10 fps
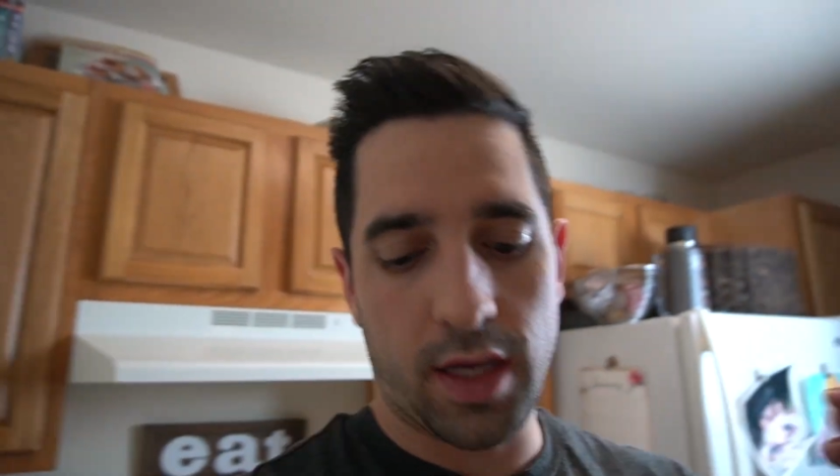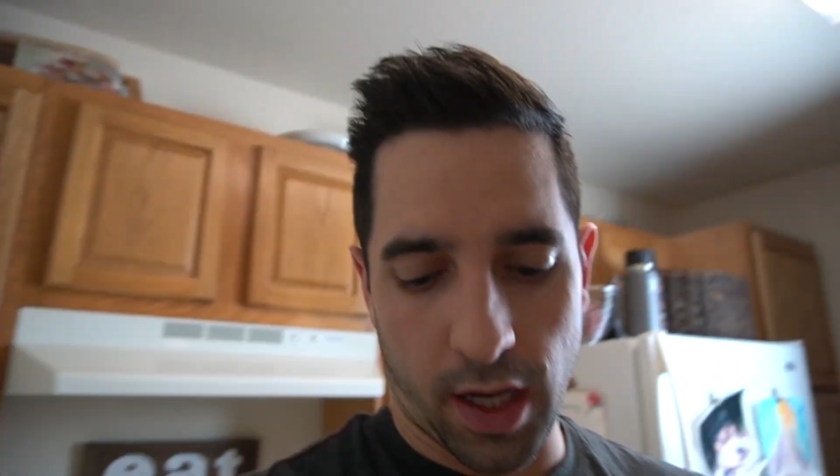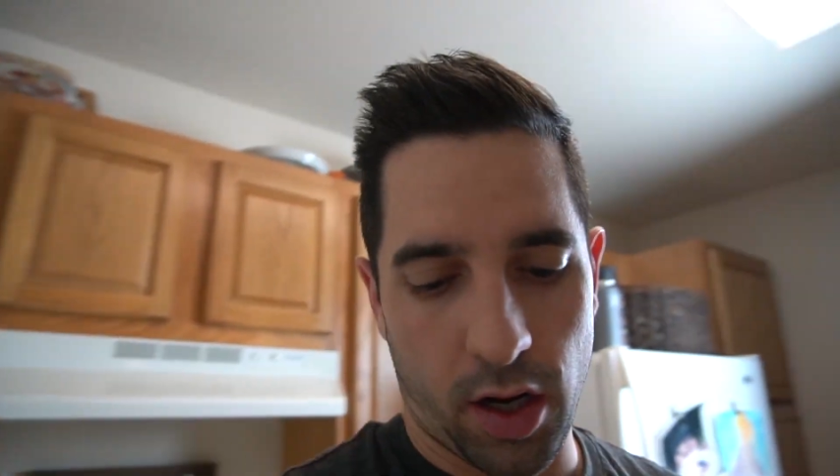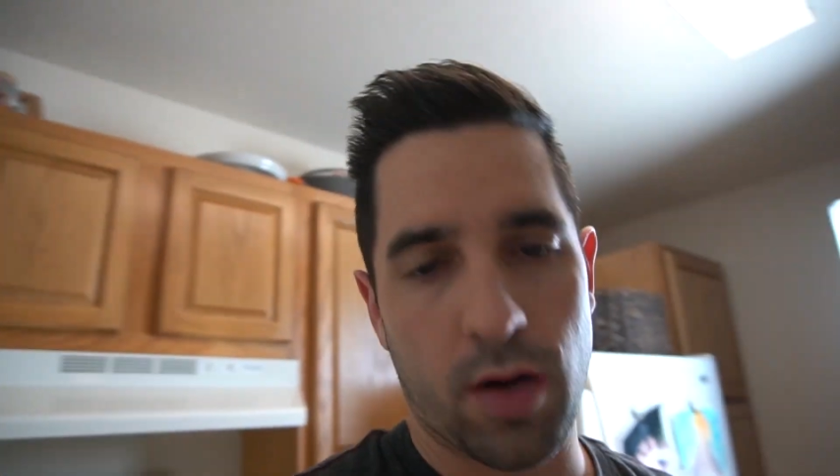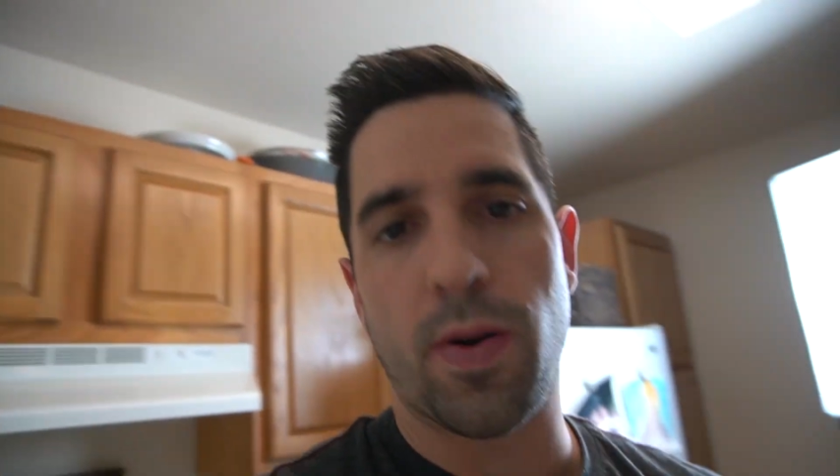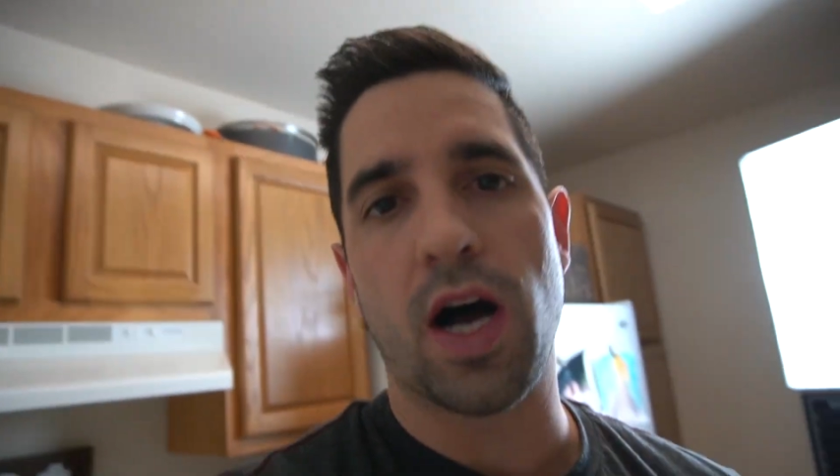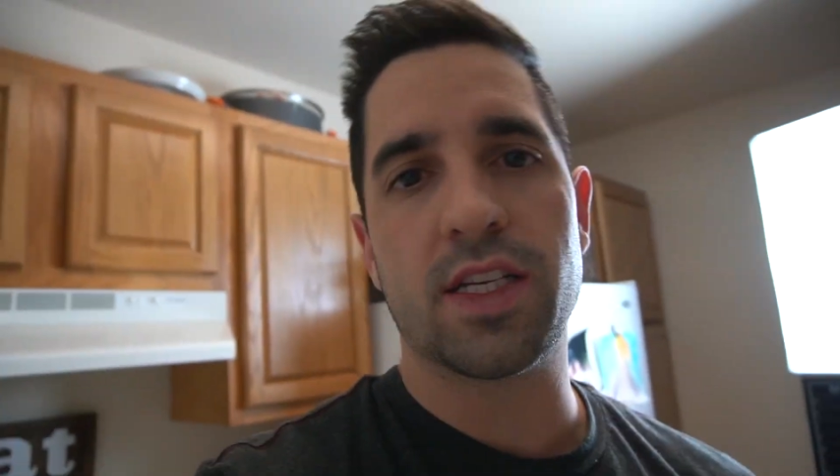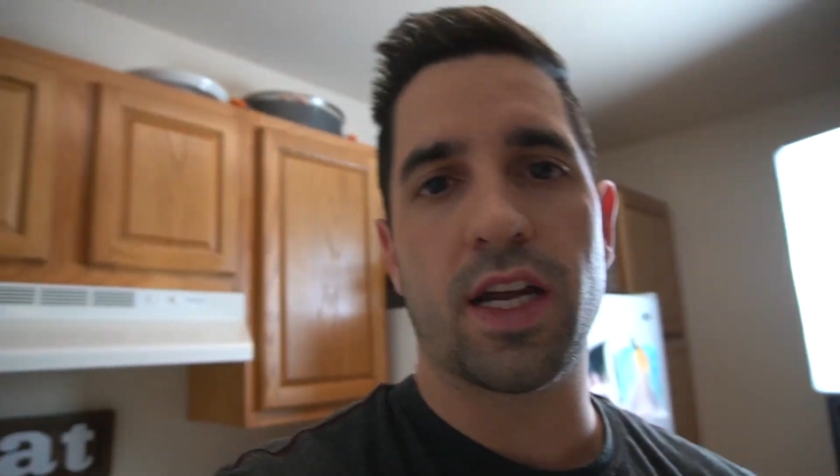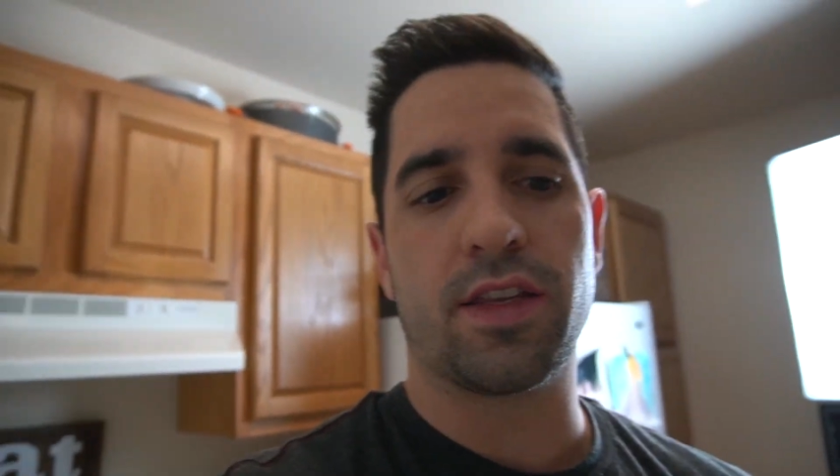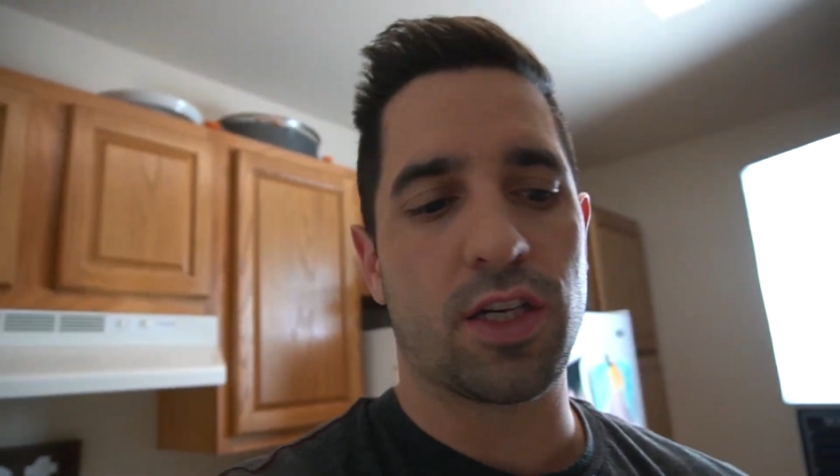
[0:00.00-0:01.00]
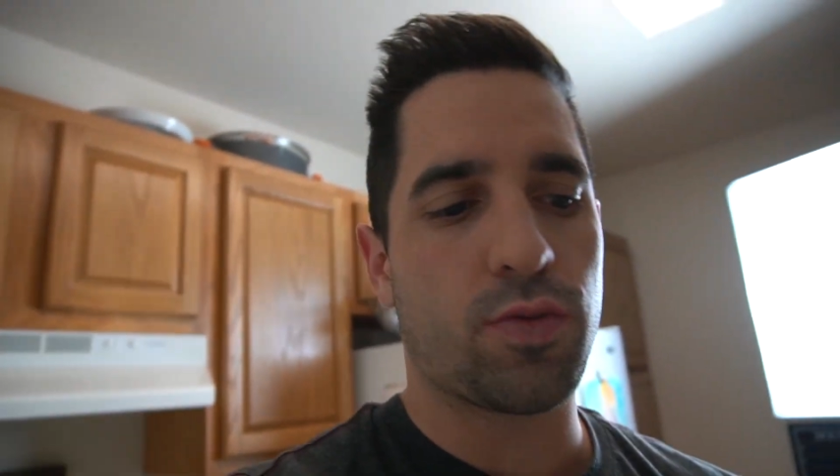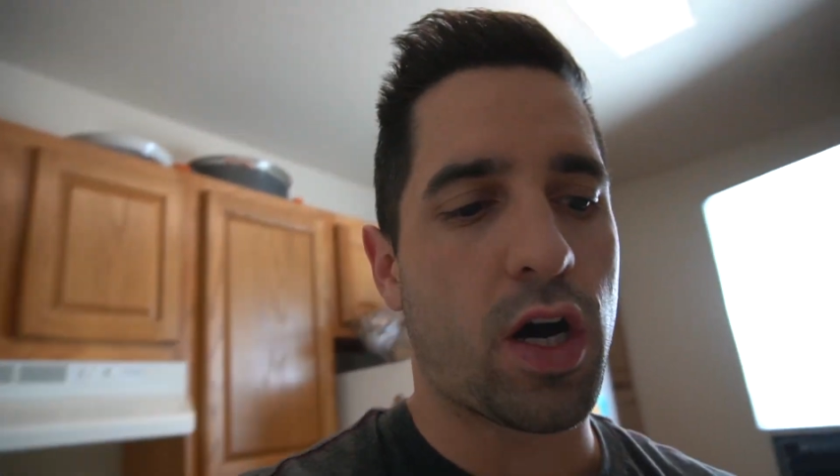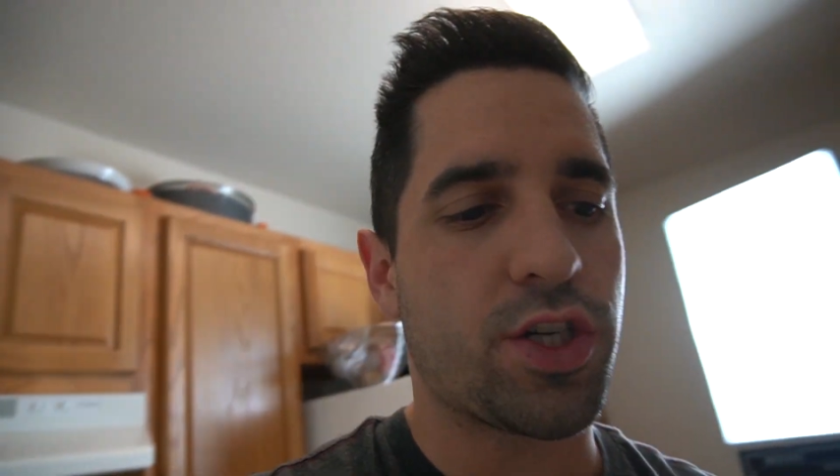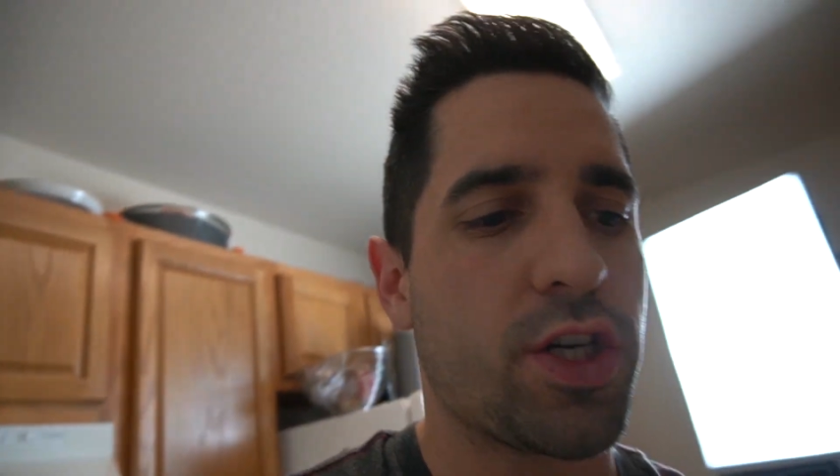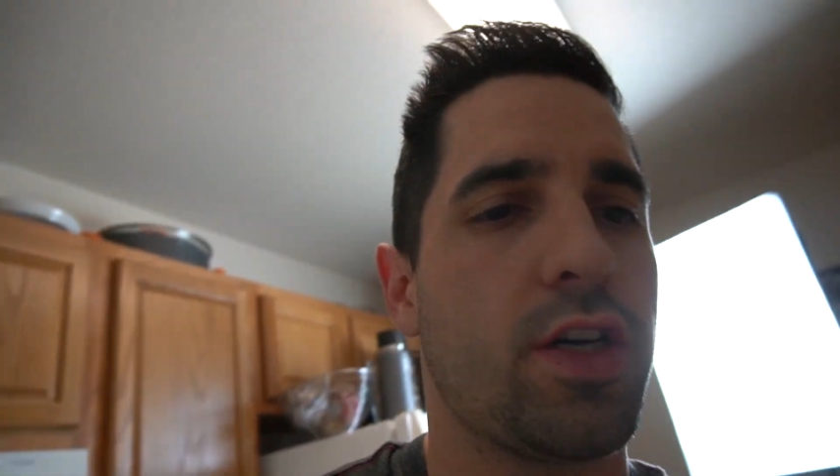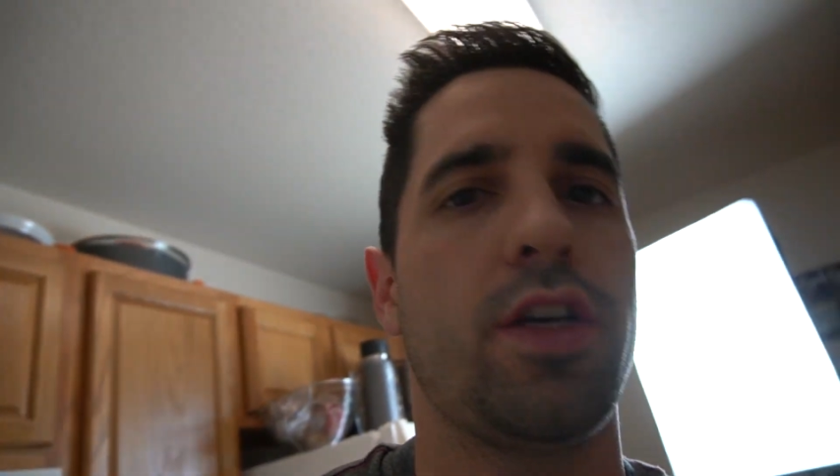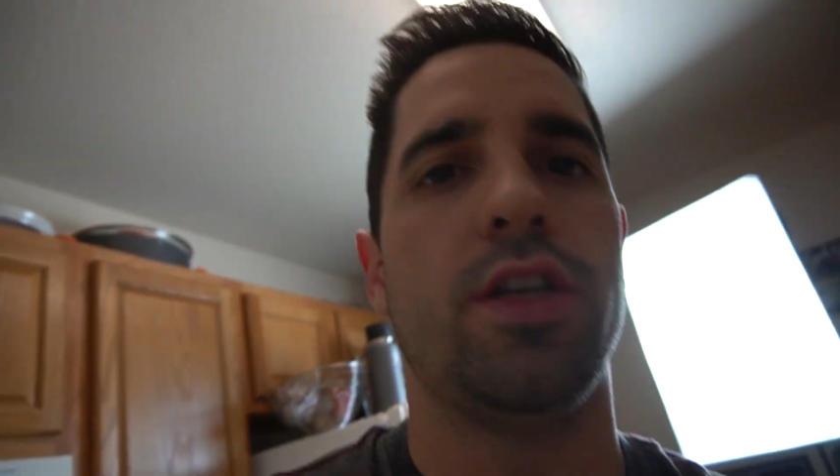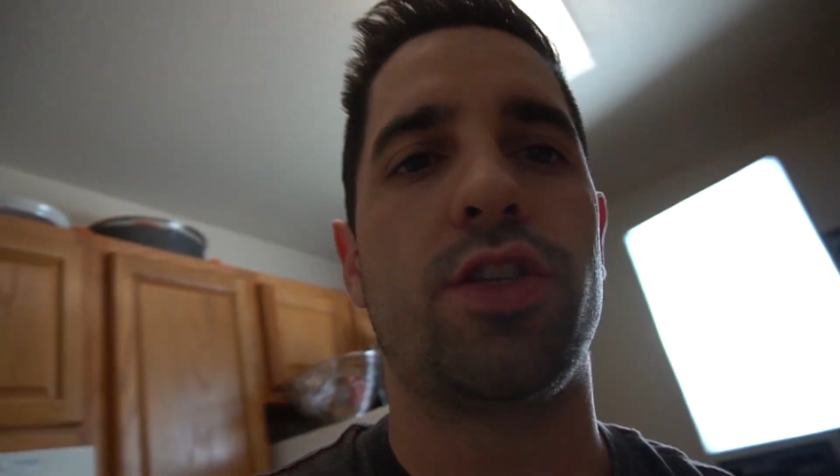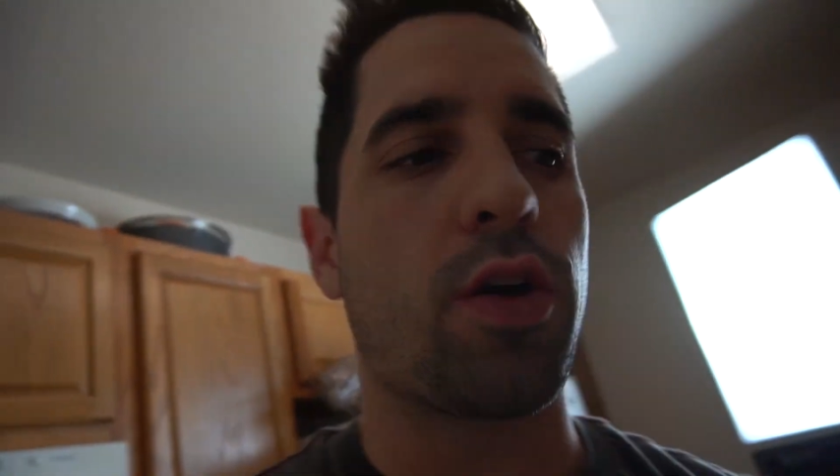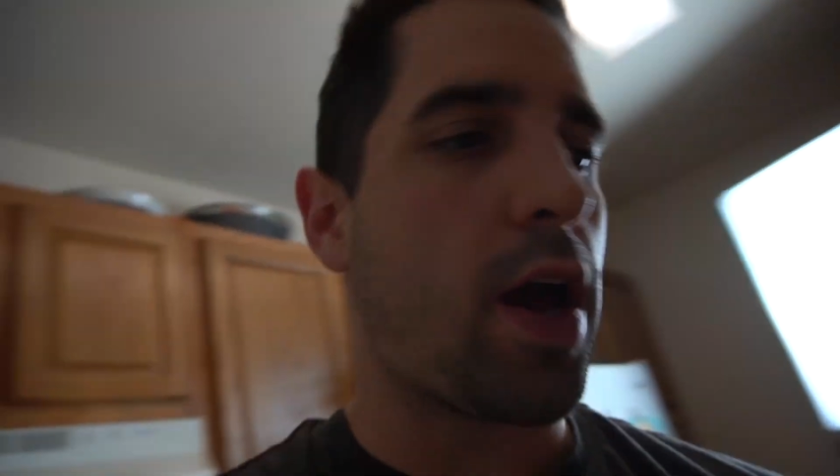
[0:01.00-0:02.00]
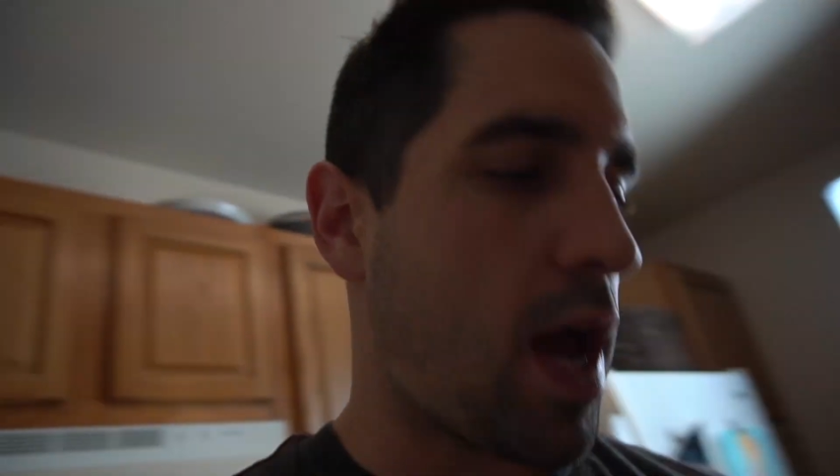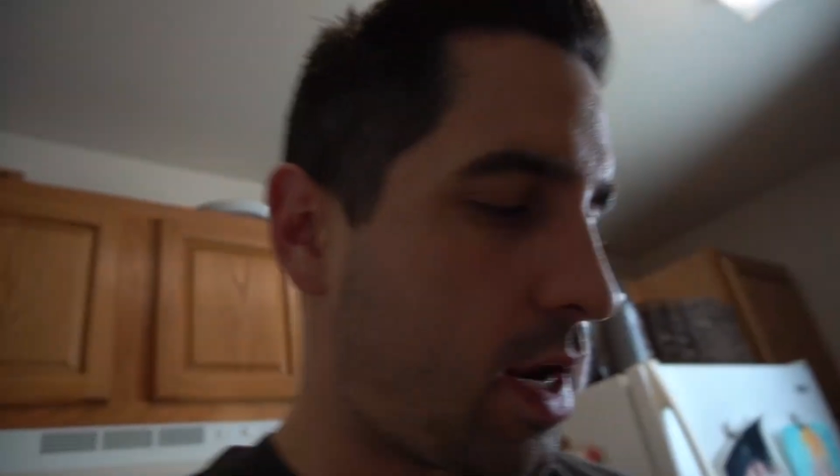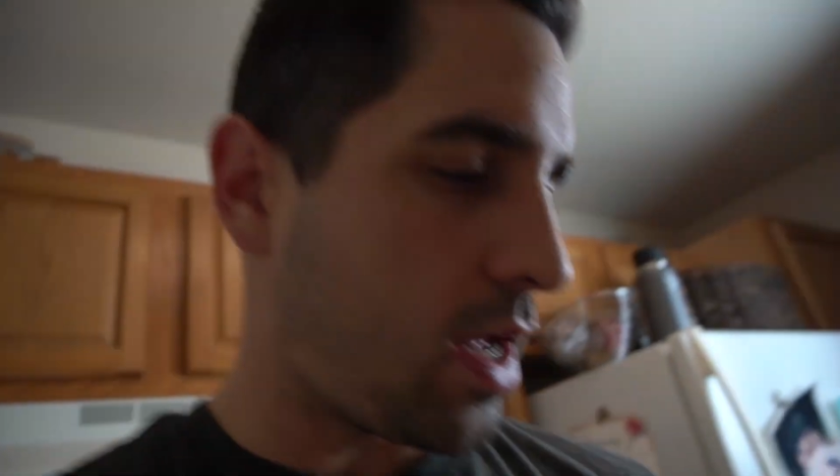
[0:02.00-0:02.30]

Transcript: getting all your pods out of the dishwasher, you just go ahead